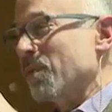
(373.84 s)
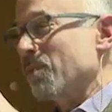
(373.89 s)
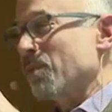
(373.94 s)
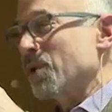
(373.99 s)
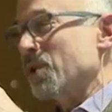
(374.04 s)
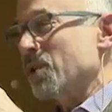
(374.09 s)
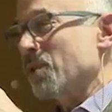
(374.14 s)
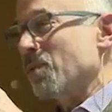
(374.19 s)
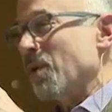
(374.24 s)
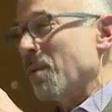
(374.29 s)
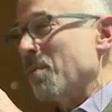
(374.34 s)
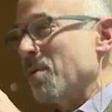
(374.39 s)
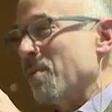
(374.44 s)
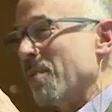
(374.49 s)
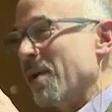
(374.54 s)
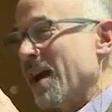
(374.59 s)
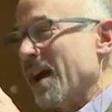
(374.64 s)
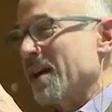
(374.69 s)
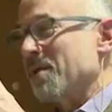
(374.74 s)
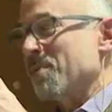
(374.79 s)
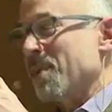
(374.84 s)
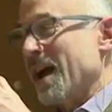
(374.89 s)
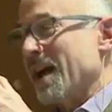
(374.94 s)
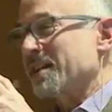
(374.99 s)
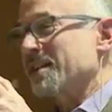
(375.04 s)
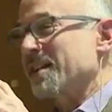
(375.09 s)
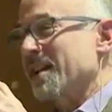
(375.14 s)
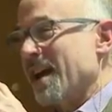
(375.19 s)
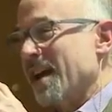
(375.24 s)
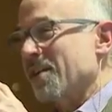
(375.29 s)
put the rubber band
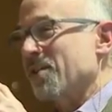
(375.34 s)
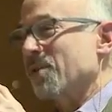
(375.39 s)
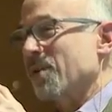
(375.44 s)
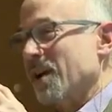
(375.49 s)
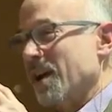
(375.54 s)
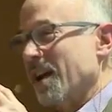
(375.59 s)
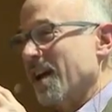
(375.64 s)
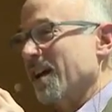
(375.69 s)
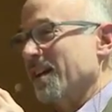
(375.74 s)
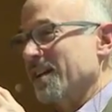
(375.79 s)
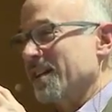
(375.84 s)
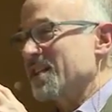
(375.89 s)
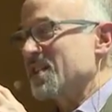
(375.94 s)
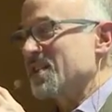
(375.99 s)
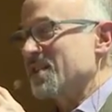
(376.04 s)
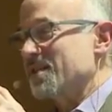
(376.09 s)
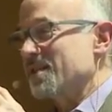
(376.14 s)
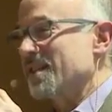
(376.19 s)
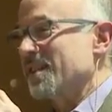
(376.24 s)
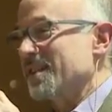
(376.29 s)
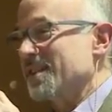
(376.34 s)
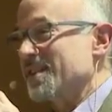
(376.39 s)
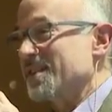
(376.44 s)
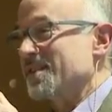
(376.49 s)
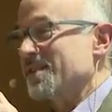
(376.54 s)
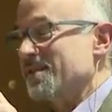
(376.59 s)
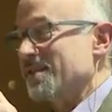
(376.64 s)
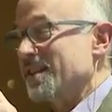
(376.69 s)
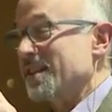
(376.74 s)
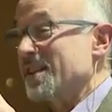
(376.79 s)
back together again. It's
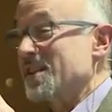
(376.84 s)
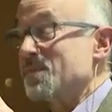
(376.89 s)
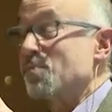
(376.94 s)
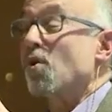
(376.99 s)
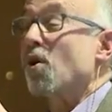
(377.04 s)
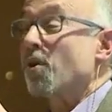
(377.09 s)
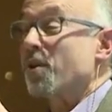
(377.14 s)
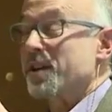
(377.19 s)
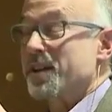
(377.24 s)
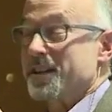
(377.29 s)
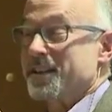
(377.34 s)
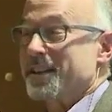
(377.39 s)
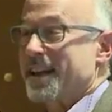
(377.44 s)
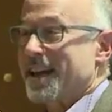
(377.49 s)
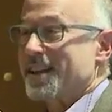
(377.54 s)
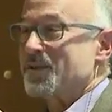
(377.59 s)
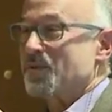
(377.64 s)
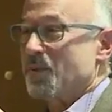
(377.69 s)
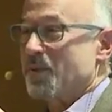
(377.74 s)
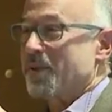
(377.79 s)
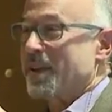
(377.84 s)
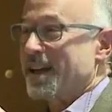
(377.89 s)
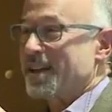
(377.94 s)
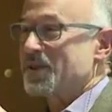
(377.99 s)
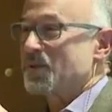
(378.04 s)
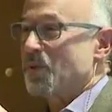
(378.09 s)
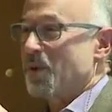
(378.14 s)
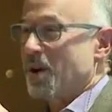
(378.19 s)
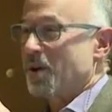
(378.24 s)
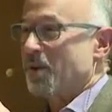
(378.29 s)
it's it's broken, and that's
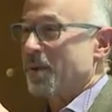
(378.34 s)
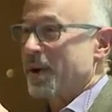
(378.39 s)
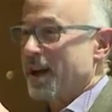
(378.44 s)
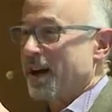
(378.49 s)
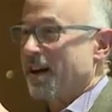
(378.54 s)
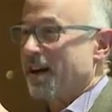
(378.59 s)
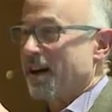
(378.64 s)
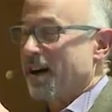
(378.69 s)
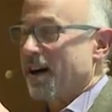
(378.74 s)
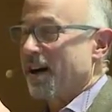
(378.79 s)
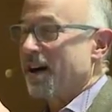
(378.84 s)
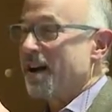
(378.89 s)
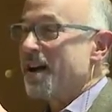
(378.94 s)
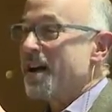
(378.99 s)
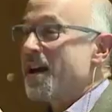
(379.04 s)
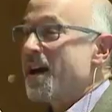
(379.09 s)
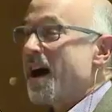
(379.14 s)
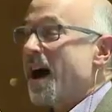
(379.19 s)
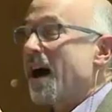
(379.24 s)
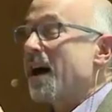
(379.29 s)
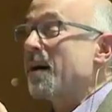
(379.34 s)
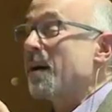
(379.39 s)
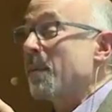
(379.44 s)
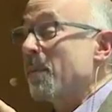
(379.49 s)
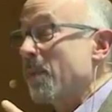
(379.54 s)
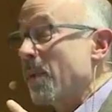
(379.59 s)
that's where we are. Uh,